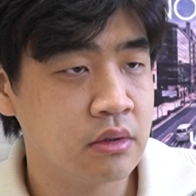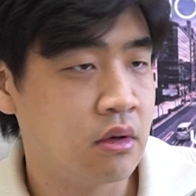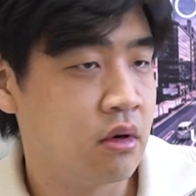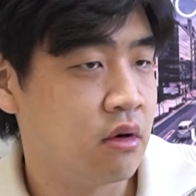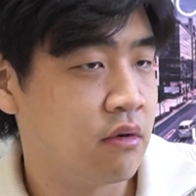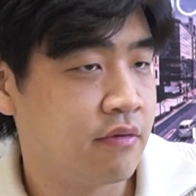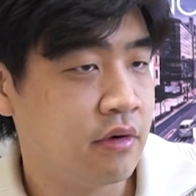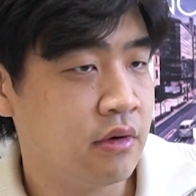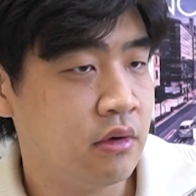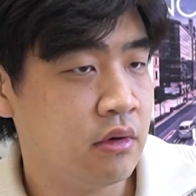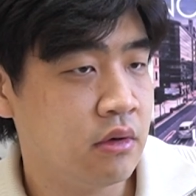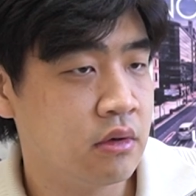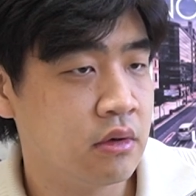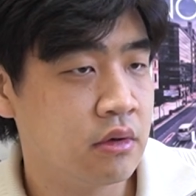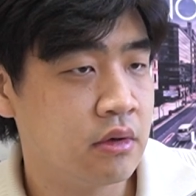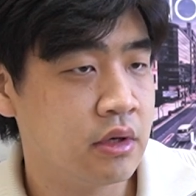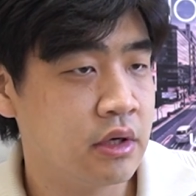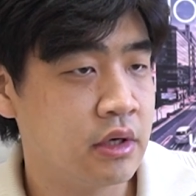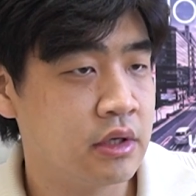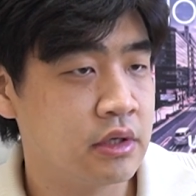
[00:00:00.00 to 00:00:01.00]
over,
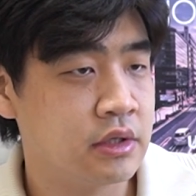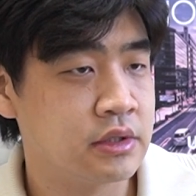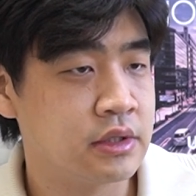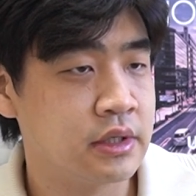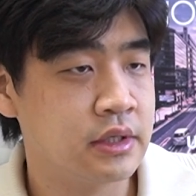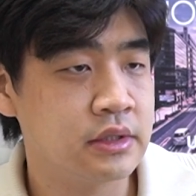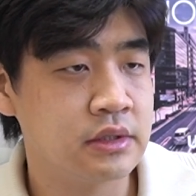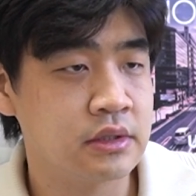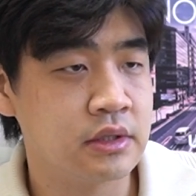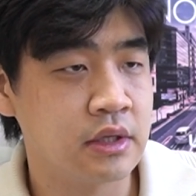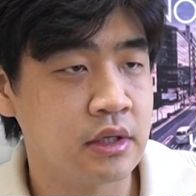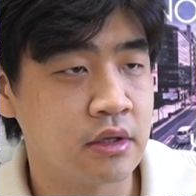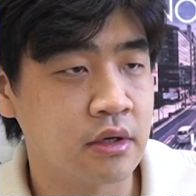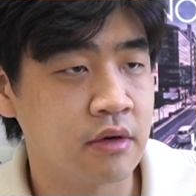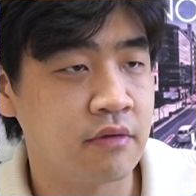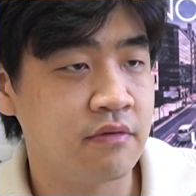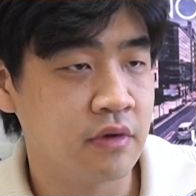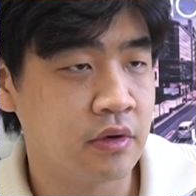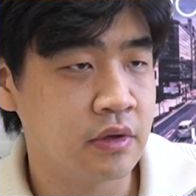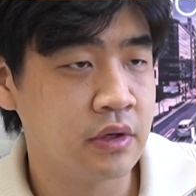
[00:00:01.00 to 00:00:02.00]
in the sense that they
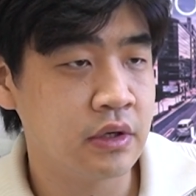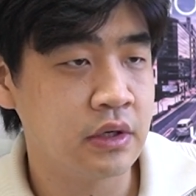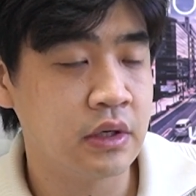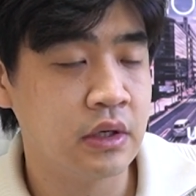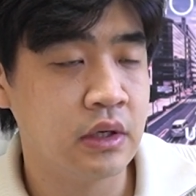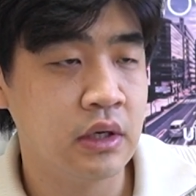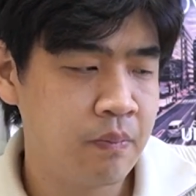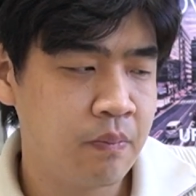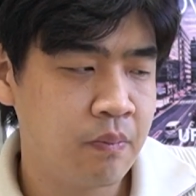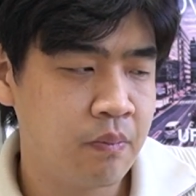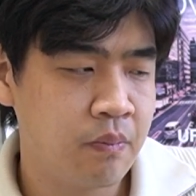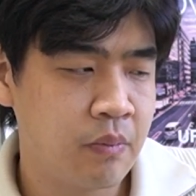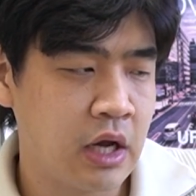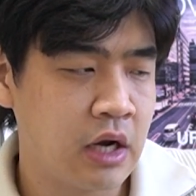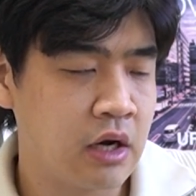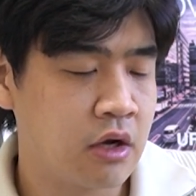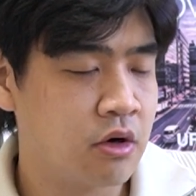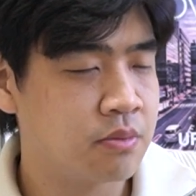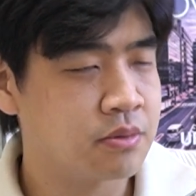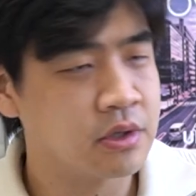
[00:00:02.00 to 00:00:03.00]
voted.
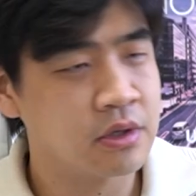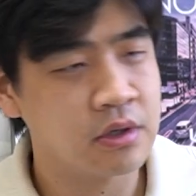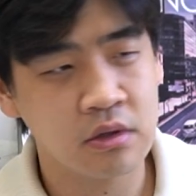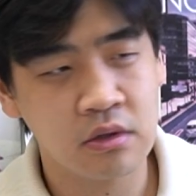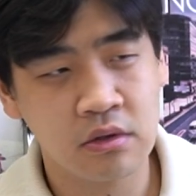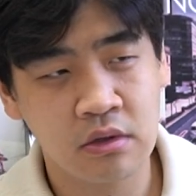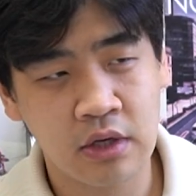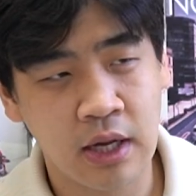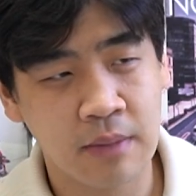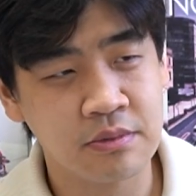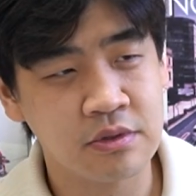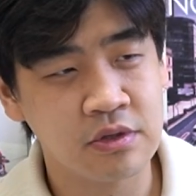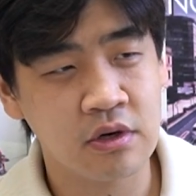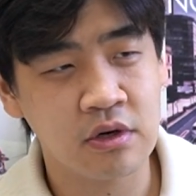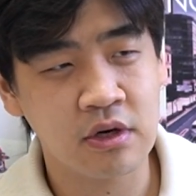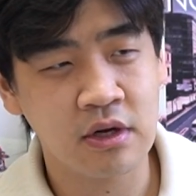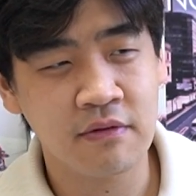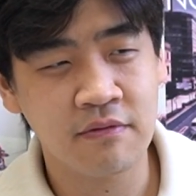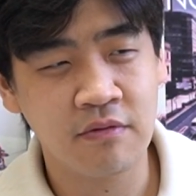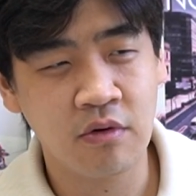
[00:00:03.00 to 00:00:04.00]
Helicopter kept
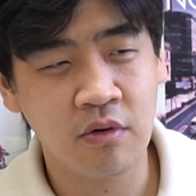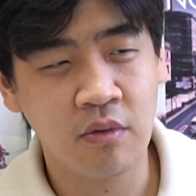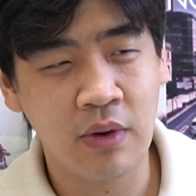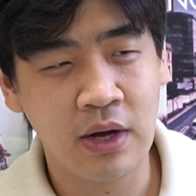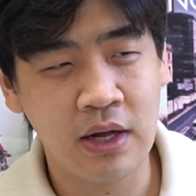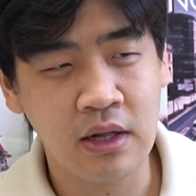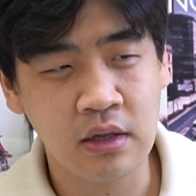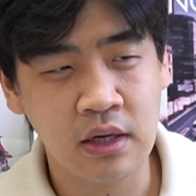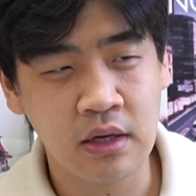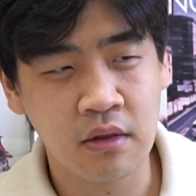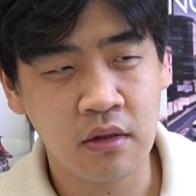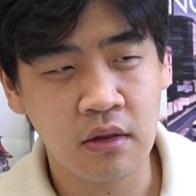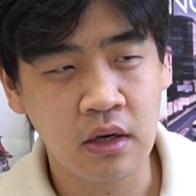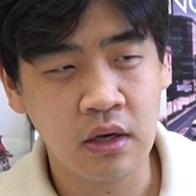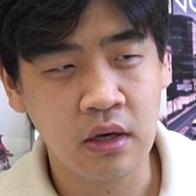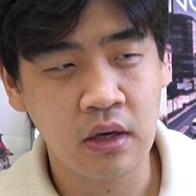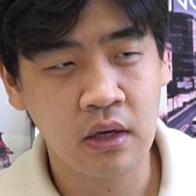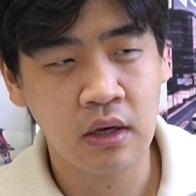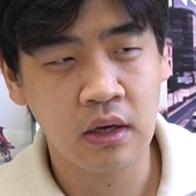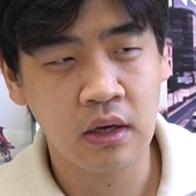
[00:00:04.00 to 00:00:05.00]
circling for a while, I think.